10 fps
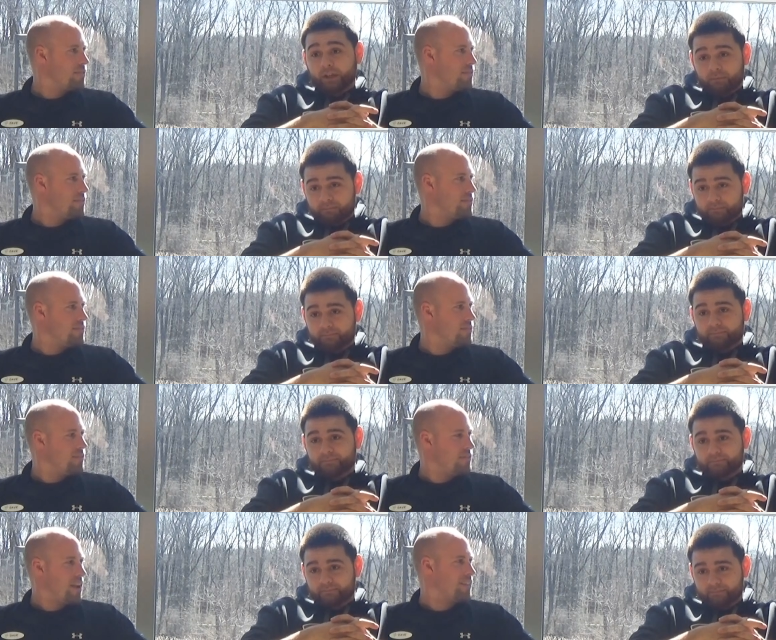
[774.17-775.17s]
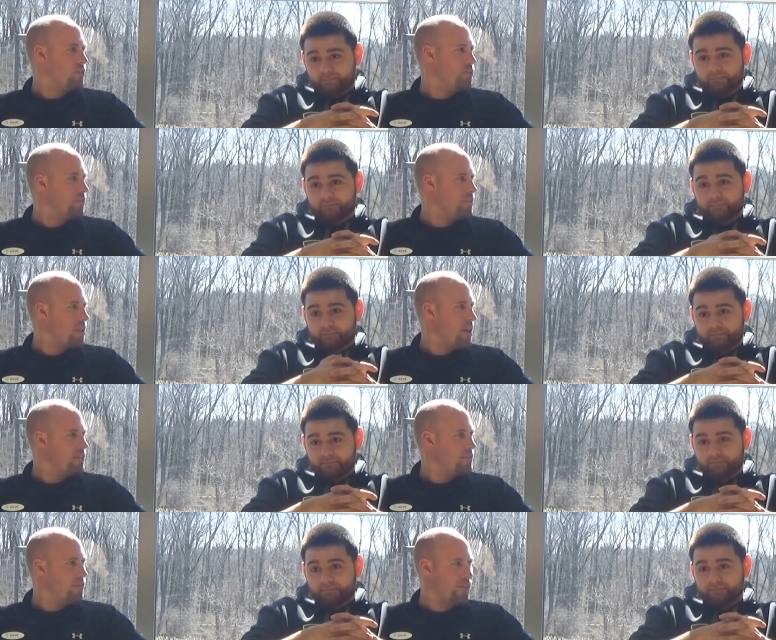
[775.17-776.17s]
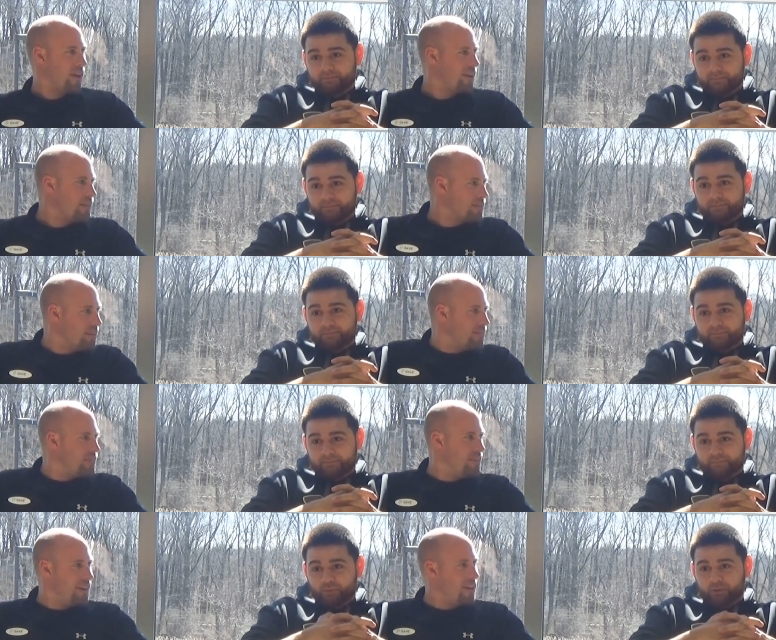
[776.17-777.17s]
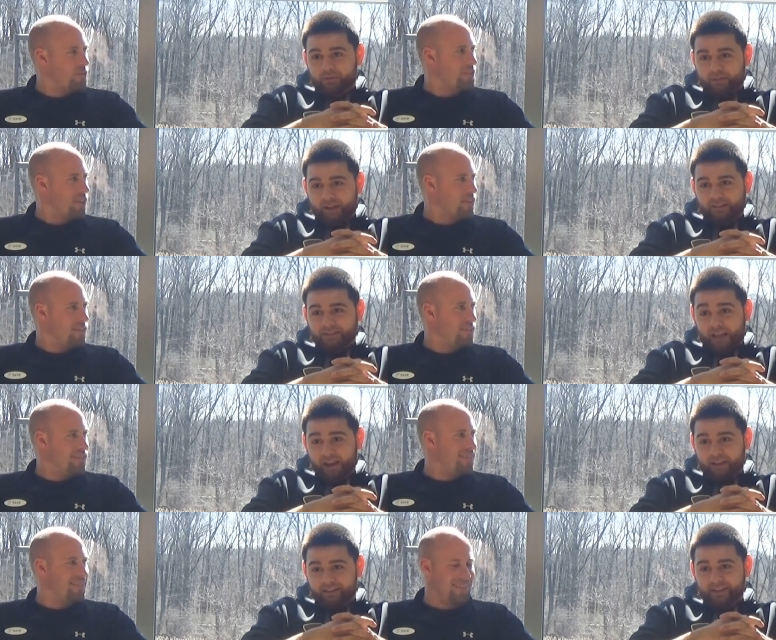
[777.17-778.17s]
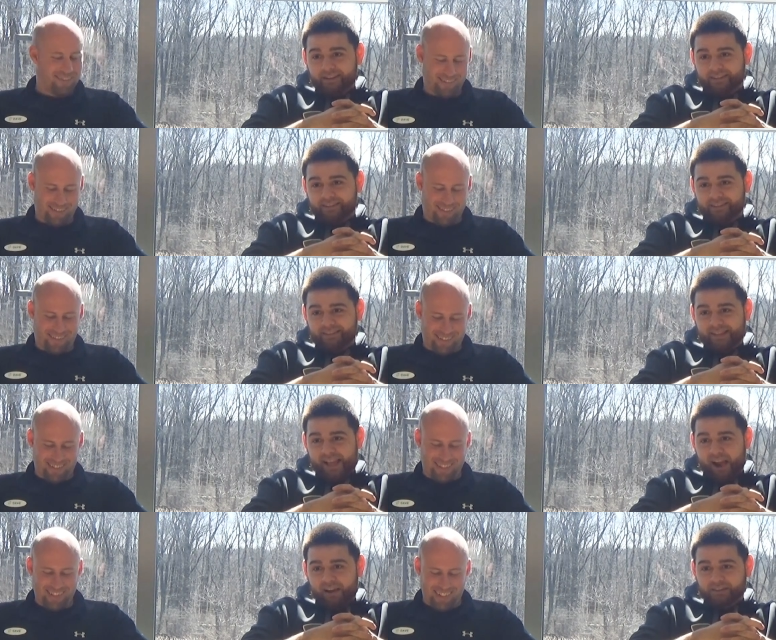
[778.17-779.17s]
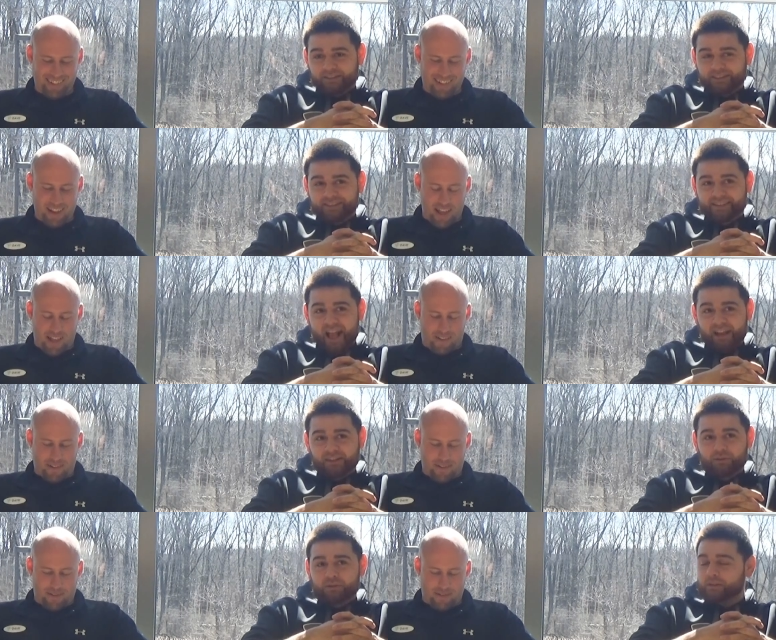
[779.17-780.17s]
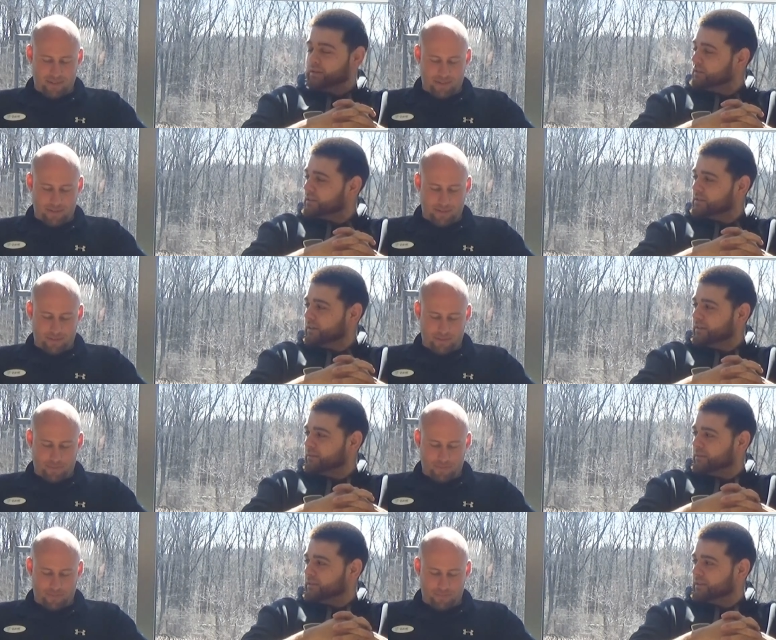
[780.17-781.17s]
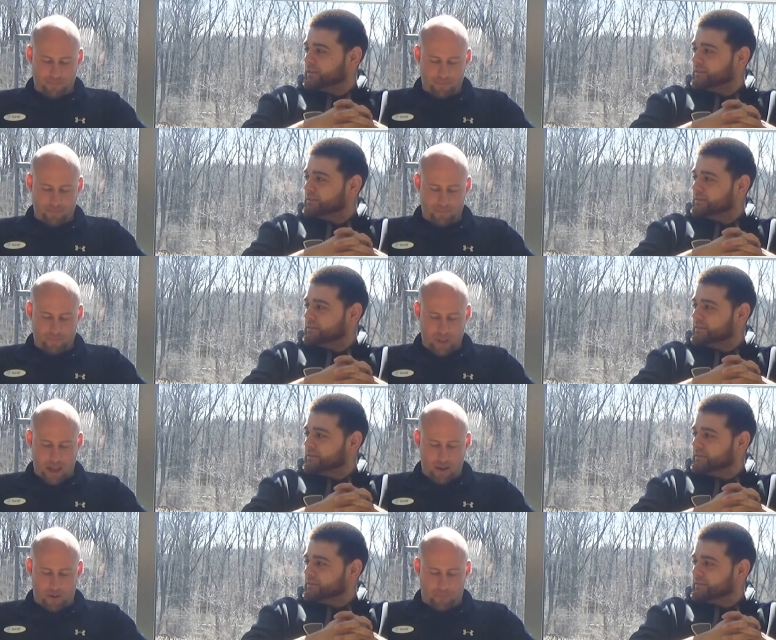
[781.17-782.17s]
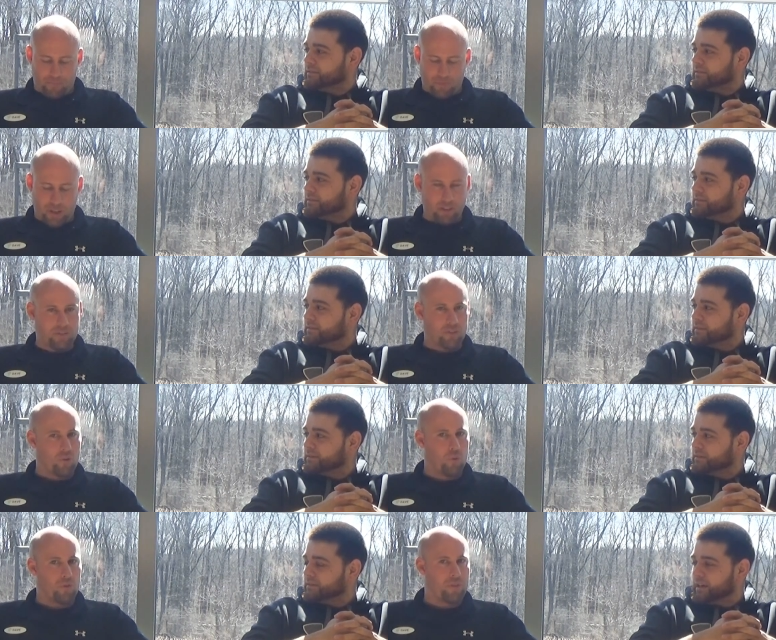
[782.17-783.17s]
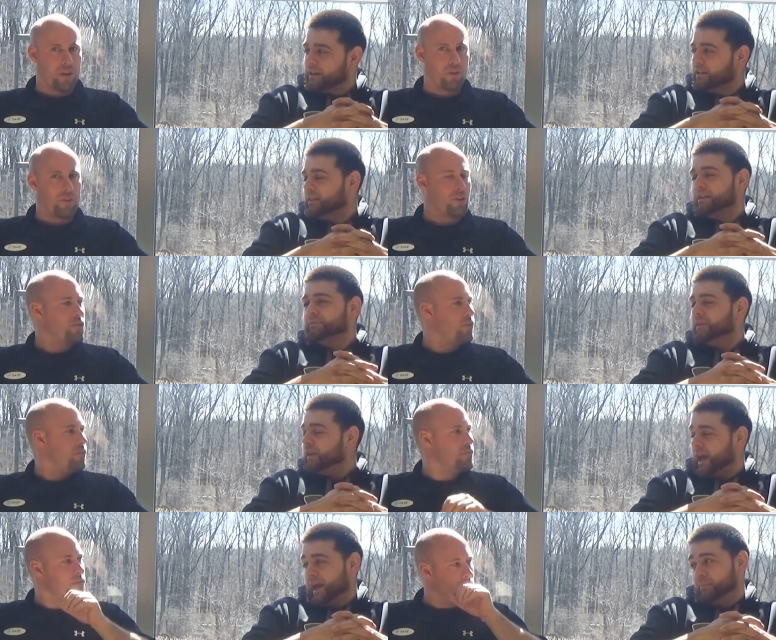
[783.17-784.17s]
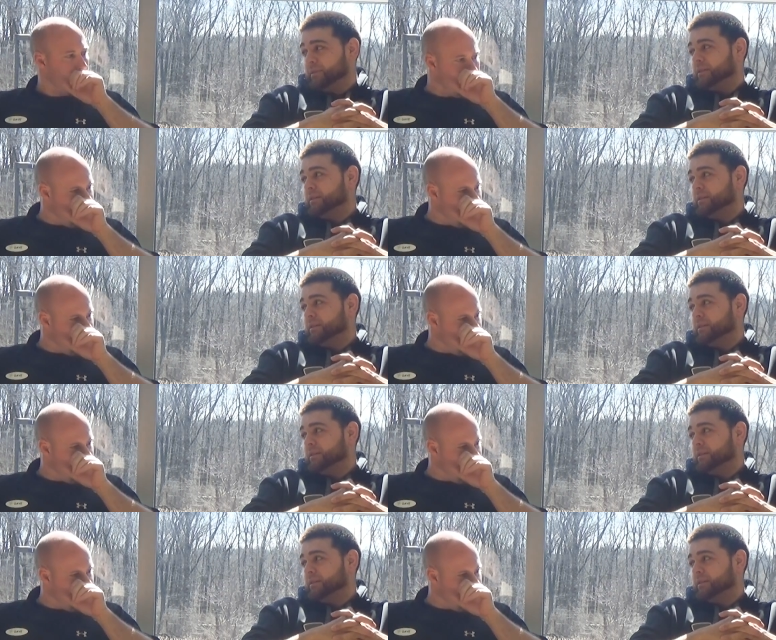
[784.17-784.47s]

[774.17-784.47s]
Speaker 1: yep, technicals at the end, all that kind of stuff. had everything. Yeah, it did. it
Speaker 2: was an exciting one.
Speaker 1: Now, Kings of the Court, they're they're, they're very happy.